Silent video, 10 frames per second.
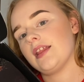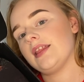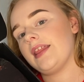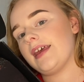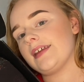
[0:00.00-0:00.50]

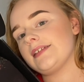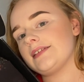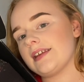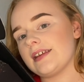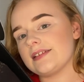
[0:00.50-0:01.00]

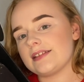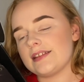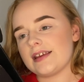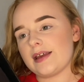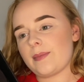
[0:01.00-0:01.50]
This is
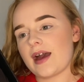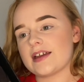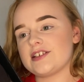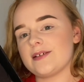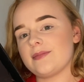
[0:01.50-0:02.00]
the
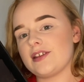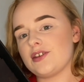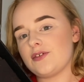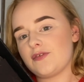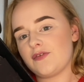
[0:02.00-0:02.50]
packaging when
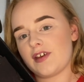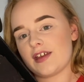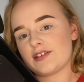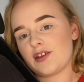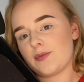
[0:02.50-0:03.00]
you
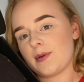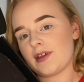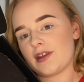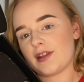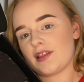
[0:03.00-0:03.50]
first
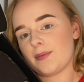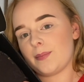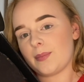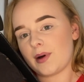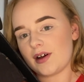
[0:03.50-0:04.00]
open the
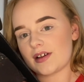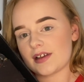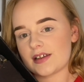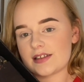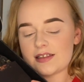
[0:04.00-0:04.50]
box.